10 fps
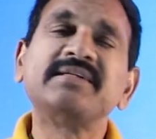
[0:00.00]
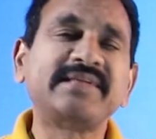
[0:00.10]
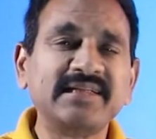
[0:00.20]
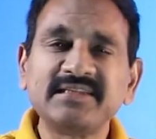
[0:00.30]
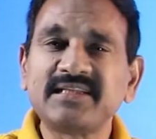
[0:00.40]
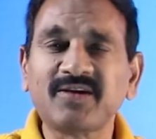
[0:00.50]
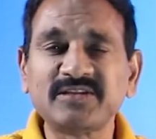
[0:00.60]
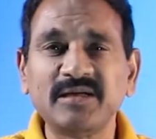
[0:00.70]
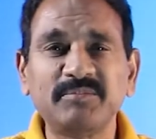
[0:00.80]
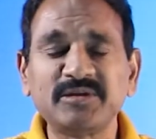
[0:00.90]

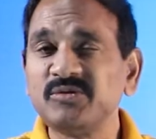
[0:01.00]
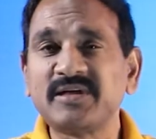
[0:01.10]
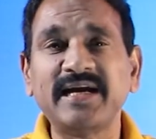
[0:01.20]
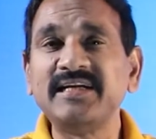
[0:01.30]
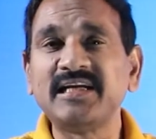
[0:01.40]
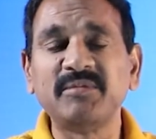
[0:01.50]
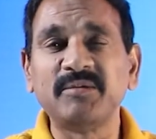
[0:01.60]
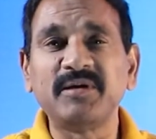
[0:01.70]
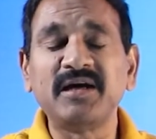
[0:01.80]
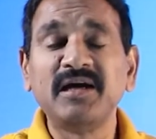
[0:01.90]
10,000 numbers you try and
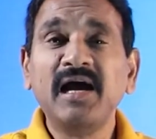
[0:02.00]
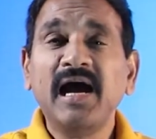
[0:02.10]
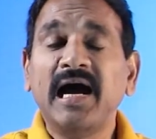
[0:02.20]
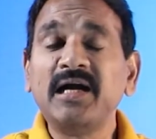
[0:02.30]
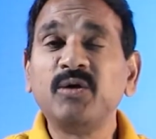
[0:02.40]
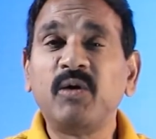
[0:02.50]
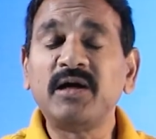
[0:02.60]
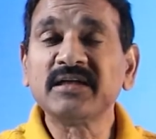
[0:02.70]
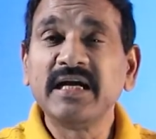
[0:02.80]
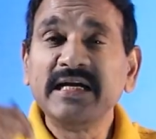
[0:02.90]
remember and
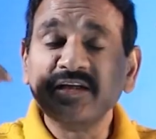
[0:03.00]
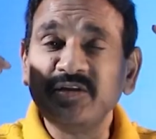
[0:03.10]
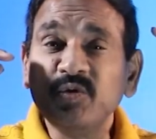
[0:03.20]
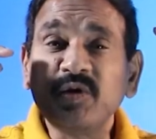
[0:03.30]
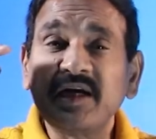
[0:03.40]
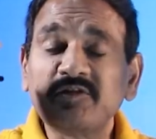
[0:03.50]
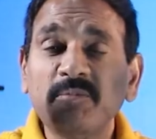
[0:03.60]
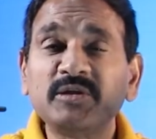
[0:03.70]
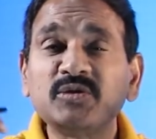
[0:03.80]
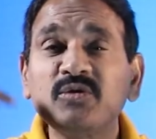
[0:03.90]
what? Your neurons will
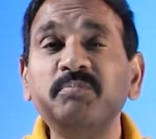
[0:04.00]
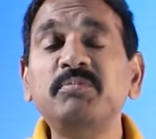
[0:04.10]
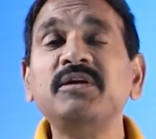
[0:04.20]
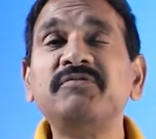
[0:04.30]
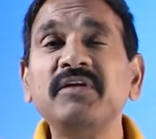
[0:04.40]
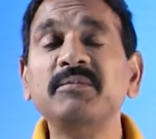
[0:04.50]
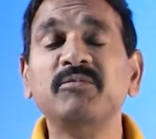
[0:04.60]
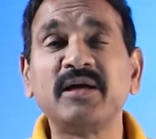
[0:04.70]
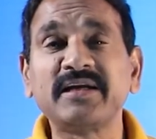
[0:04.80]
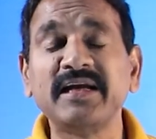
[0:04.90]
be so beautifully
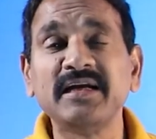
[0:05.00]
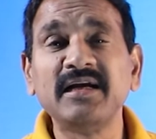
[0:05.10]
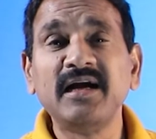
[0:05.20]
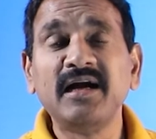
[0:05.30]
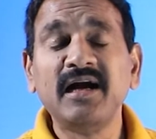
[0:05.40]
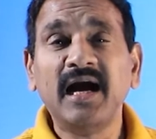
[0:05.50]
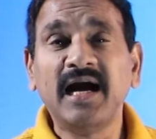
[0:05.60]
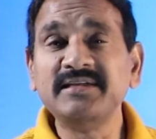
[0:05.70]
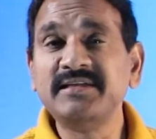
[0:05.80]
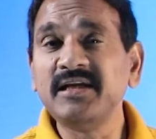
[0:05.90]
working.
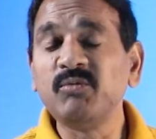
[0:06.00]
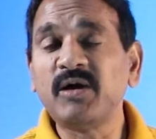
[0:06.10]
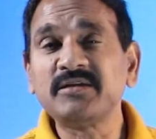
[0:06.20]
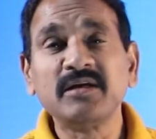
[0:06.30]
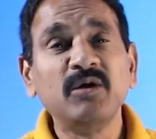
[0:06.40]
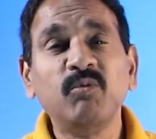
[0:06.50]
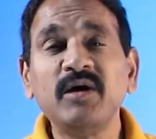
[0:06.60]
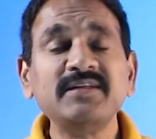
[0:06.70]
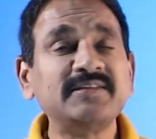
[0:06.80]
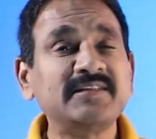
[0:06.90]
And then what?
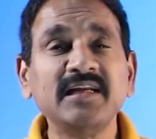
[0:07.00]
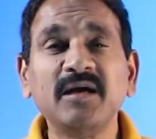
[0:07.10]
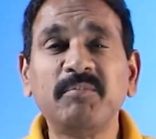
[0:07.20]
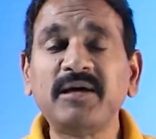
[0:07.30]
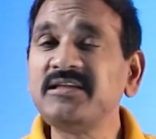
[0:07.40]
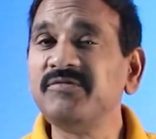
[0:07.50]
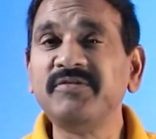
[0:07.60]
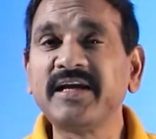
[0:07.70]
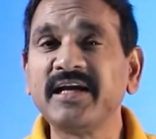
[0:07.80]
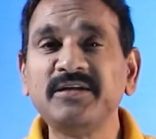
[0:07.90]
Once in a month if
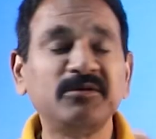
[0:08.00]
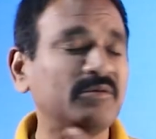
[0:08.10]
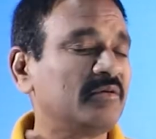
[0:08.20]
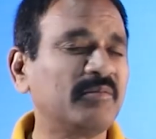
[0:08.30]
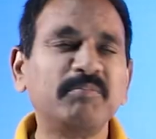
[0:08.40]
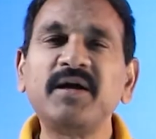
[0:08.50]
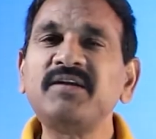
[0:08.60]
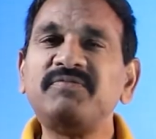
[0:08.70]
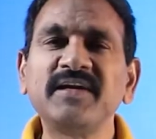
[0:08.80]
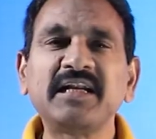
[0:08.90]
we can do,
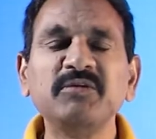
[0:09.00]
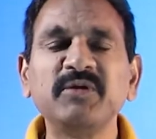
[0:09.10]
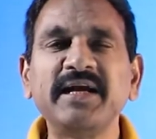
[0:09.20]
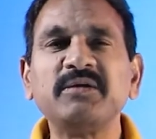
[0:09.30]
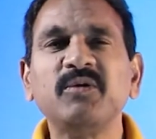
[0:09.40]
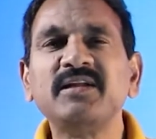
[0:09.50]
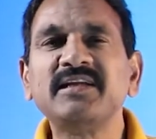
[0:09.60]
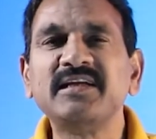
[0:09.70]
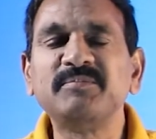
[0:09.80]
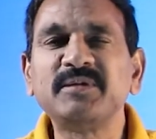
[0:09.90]
perfectly you get all
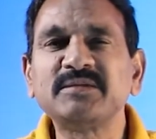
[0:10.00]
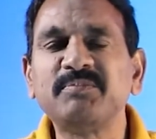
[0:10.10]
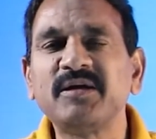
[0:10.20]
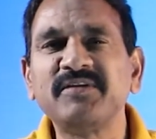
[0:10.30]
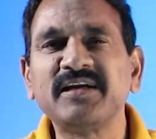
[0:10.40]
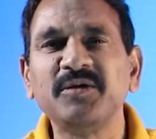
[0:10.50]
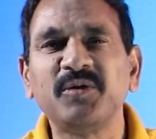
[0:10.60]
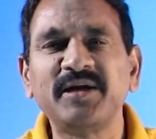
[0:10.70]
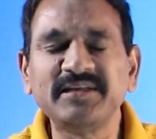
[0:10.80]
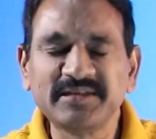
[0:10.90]
the numbers perfectly
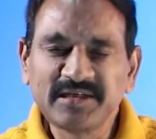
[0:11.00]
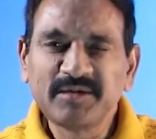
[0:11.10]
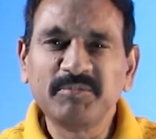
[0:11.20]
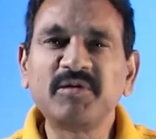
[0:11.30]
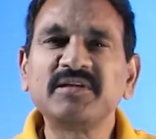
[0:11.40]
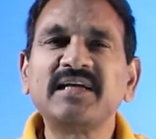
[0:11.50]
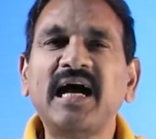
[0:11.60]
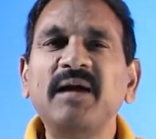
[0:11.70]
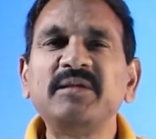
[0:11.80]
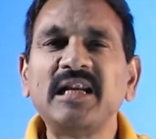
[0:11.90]
all right. Because
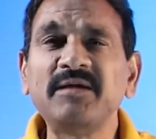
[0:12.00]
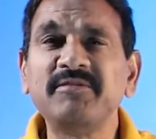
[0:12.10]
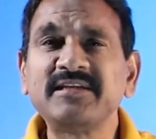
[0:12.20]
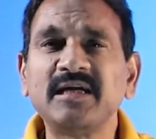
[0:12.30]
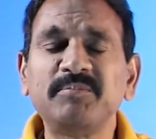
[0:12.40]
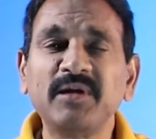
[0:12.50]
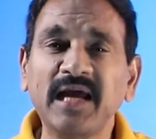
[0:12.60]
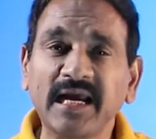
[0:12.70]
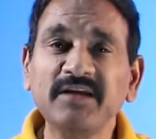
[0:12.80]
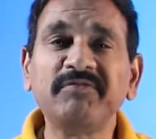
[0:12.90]
I am the live example.
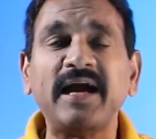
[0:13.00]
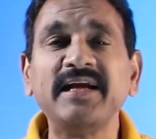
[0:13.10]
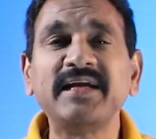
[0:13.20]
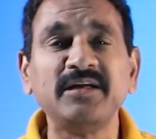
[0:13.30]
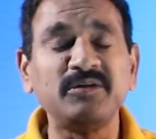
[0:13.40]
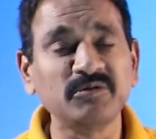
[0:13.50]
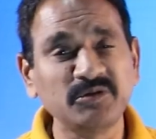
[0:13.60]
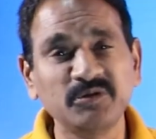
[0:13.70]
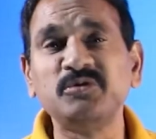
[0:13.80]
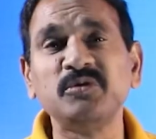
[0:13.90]
If I can do,
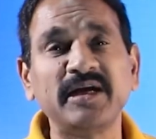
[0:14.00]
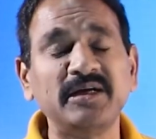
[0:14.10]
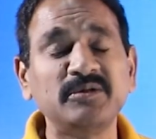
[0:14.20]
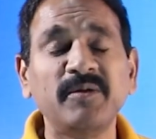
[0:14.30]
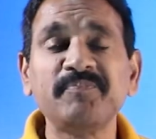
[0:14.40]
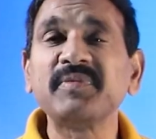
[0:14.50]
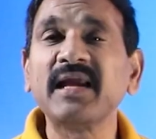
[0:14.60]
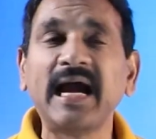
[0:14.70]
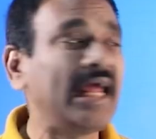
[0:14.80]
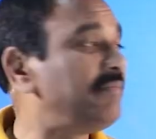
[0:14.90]
you too can do.
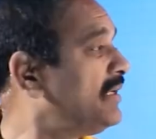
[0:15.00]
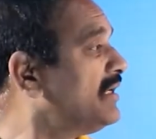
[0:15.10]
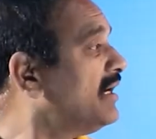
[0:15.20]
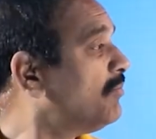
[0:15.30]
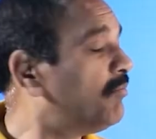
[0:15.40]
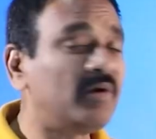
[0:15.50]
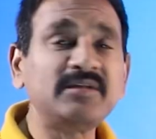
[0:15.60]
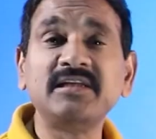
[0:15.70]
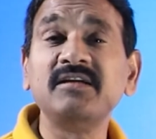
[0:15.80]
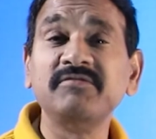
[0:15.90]
I'll be more
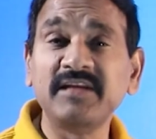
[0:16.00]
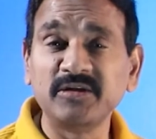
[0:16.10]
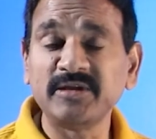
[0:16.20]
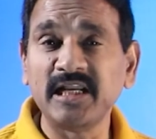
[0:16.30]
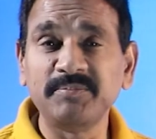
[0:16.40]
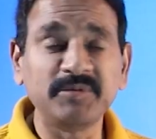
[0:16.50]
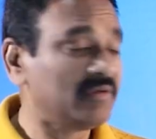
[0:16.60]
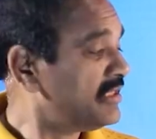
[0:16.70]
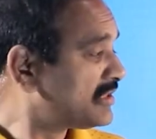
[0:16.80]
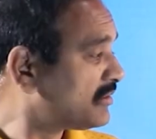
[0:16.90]
than willing to help you.
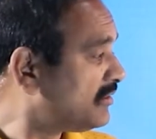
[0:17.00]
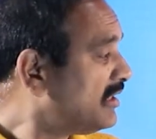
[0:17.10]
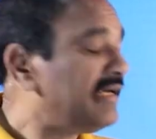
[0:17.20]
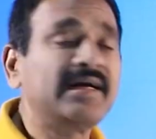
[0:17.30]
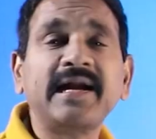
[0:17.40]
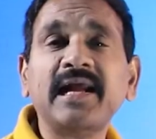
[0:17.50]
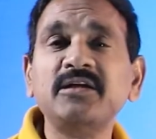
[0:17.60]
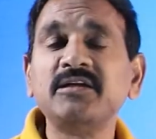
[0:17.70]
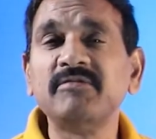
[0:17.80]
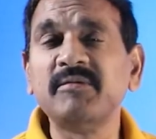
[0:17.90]
So get
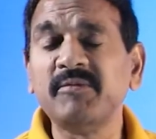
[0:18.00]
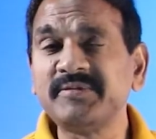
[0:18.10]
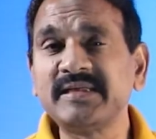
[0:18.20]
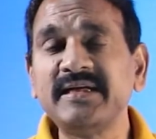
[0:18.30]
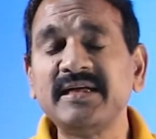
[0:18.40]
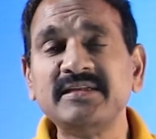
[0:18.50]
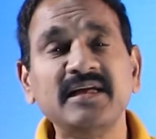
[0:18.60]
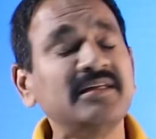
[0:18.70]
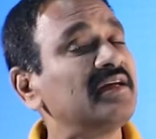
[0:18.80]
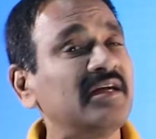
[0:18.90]
into my website and
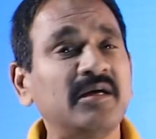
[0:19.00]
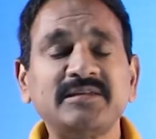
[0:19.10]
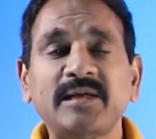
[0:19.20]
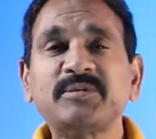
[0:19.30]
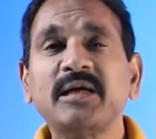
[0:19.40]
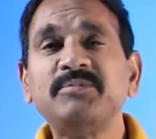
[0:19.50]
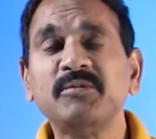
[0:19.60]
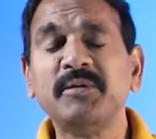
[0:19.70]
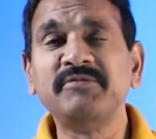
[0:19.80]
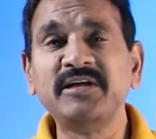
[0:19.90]
then subscribe to
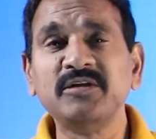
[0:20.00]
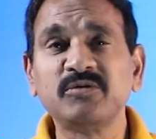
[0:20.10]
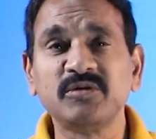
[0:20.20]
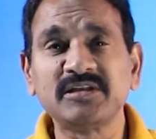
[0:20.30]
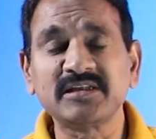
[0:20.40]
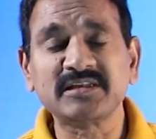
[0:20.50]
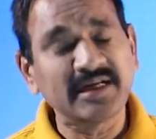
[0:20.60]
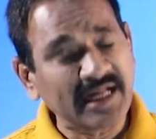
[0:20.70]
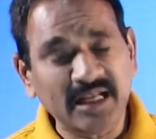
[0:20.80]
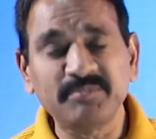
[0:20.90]
my video courses
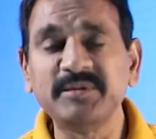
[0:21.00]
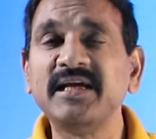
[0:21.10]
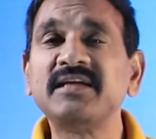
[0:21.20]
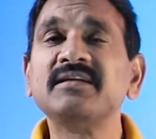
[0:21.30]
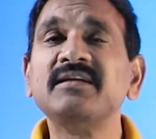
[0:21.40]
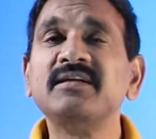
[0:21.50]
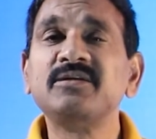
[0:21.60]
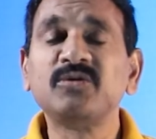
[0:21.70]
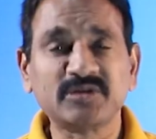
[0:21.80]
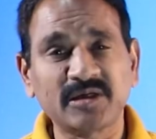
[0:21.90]
and I'll be there
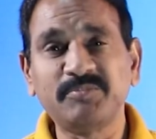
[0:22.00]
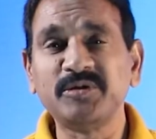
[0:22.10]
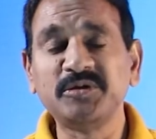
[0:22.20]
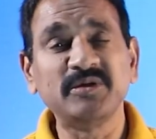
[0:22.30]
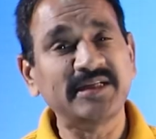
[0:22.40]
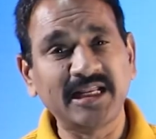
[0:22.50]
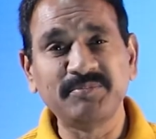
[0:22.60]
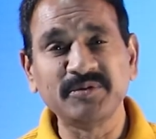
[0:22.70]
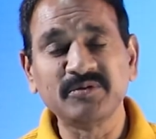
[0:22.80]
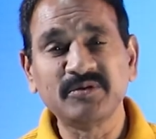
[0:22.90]
to support you and
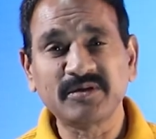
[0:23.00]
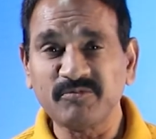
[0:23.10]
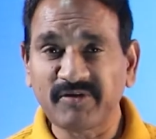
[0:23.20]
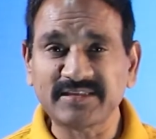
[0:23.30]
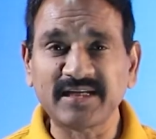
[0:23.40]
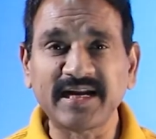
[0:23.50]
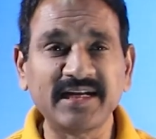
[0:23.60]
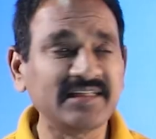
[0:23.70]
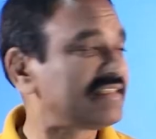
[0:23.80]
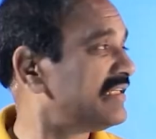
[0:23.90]
help you. Further
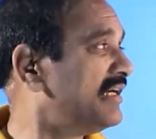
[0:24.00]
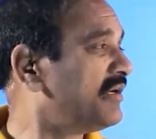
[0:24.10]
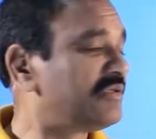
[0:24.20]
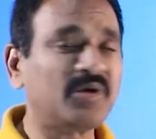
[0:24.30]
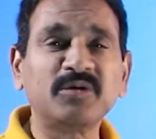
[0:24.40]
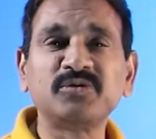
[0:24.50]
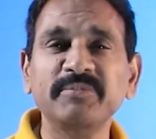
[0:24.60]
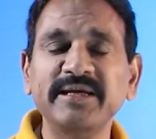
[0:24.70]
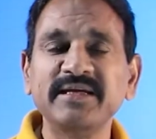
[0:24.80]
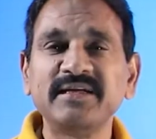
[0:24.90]
guidance, talk to
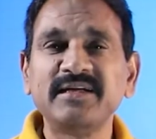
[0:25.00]
me.